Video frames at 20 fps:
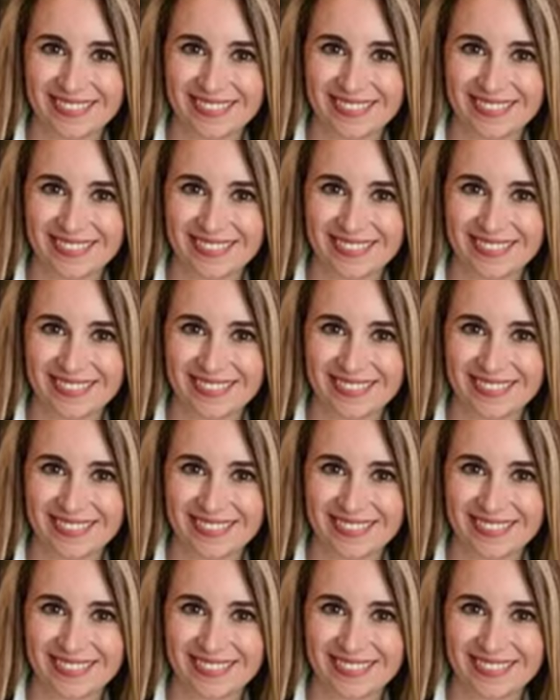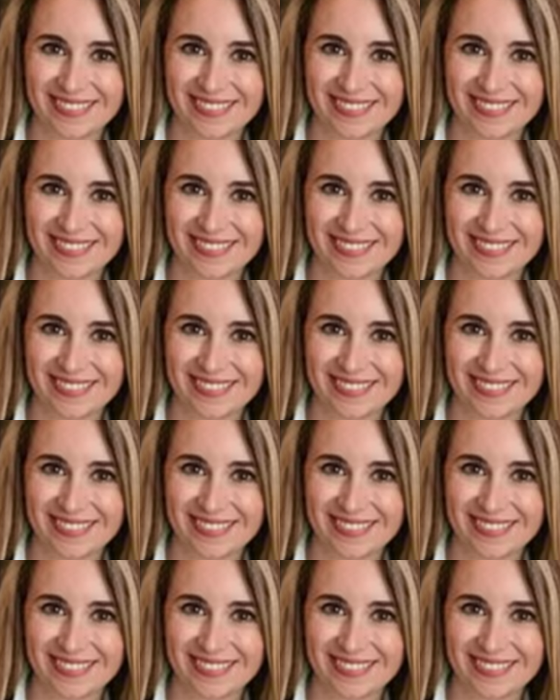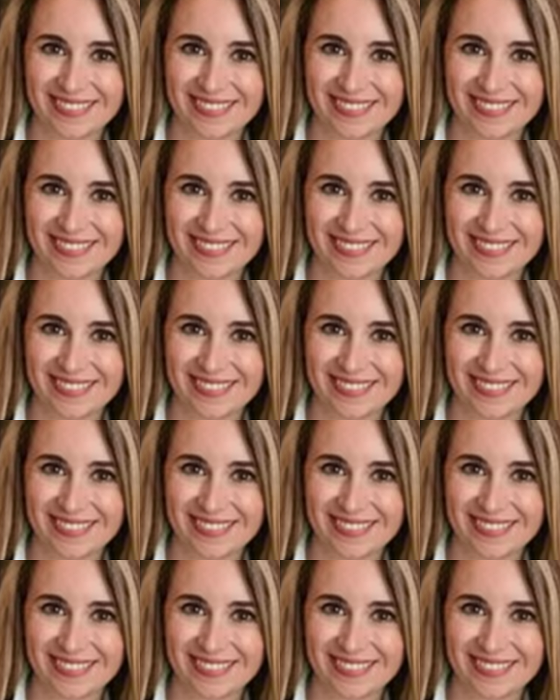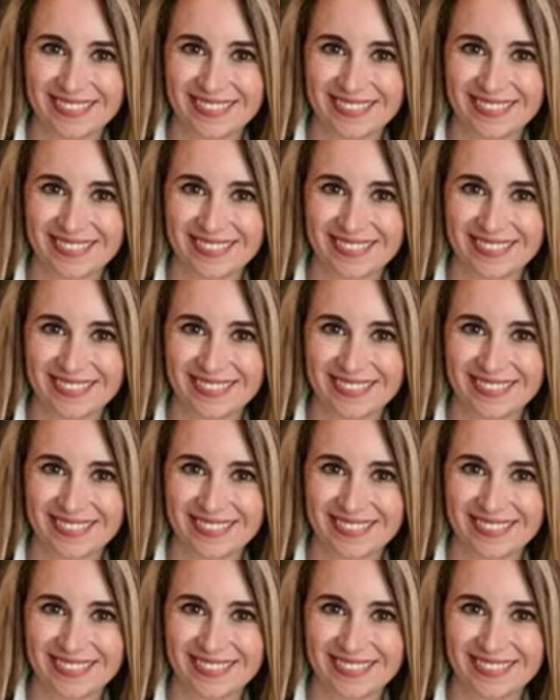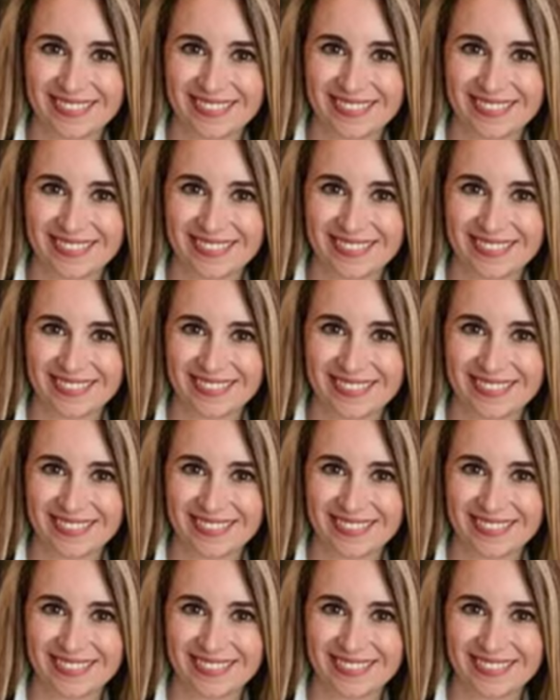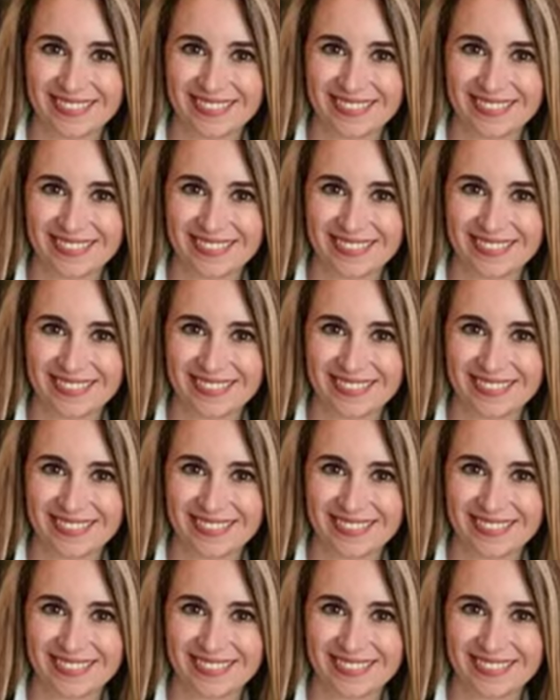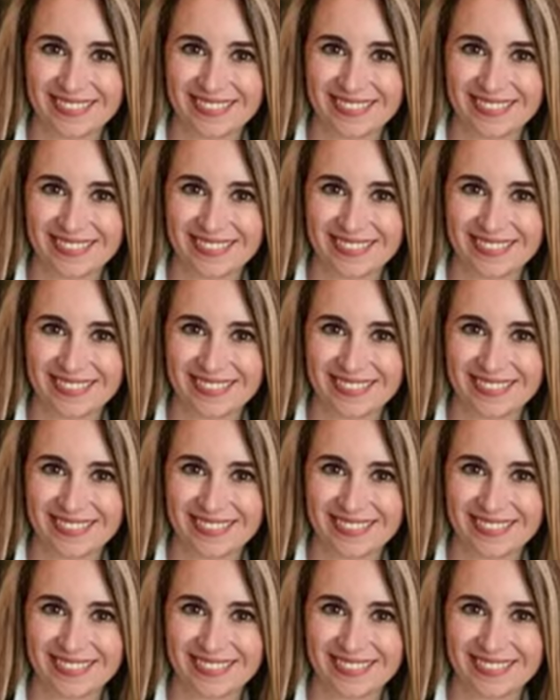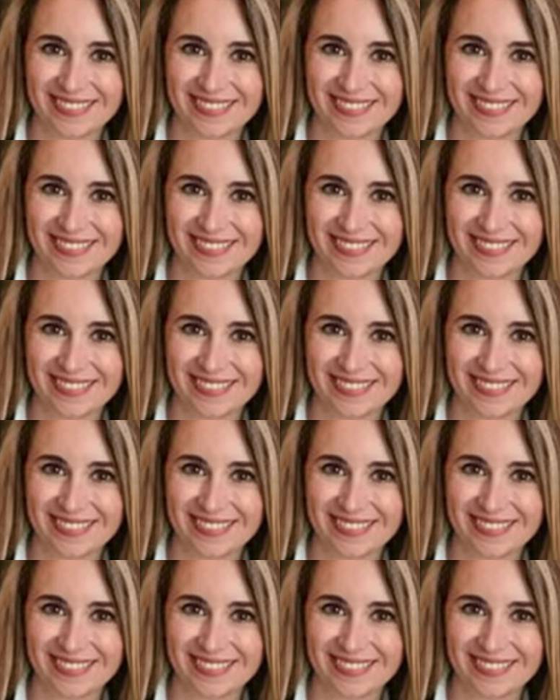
(no lip movement)